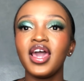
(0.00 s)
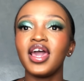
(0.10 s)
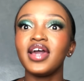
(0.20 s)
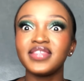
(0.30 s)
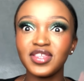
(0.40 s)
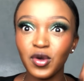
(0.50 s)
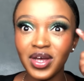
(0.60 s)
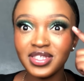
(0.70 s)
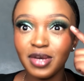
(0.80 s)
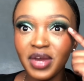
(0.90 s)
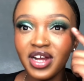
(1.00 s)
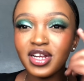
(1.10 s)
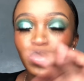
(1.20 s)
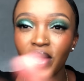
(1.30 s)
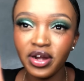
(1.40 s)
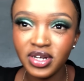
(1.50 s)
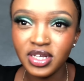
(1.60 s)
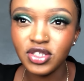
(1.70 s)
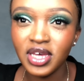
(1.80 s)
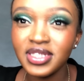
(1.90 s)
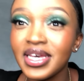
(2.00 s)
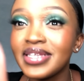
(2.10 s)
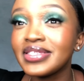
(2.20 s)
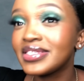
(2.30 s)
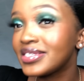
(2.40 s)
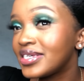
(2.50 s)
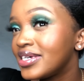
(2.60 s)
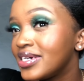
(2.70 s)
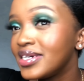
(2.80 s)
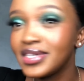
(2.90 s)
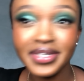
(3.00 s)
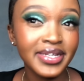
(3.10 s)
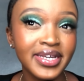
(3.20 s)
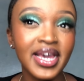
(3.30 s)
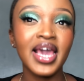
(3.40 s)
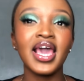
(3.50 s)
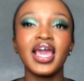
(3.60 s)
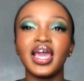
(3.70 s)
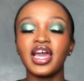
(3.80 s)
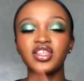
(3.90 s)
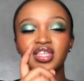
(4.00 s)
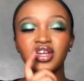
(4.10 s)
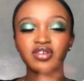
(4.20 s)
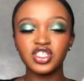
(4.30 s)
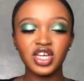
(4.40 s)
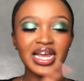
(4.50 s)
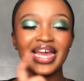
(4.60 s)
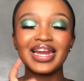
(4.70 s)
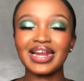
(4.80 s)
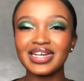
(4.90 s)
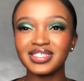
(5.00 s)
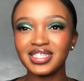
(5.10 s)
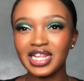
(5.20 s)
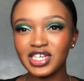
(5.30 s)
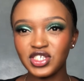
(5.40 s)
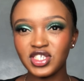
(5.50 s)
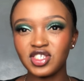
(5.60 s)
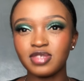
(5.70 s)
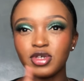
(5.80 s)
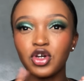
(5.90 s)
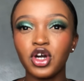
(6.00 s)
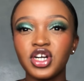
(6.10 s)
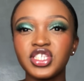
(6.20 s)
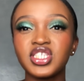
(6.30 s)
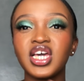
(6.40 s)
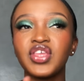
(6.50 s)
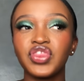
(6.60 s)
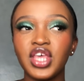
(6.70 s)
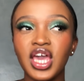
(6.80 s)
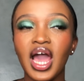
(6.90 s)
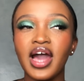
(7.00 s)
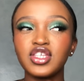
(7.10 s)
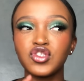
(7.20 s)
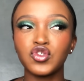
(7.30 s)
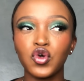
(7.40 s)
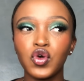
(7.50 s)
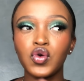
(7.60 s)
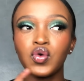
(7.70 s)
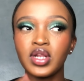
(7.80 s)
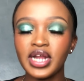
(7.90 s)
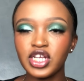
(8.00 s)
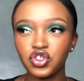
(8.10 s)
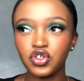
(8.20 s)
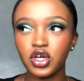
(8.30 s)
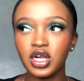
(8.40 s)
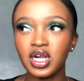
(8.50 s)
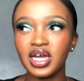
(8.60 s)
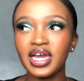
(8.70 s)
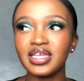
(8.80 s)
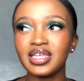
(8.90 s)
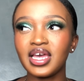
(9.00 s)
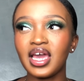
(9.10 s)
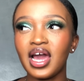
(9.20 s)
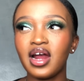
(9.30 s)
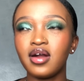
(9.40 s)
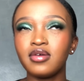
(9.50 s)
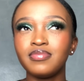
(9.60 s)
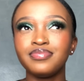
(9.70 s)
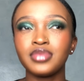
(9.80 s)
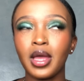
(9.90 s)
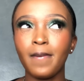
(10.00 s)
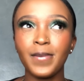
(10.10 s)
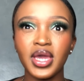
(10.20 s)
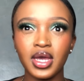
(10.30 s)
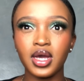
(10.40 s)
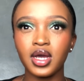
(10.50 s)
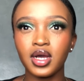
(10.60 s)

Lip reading: and they're the ones I'm currently wearing, as you guys can see. And the reason I like these lashes is because they are so natural and they are mink.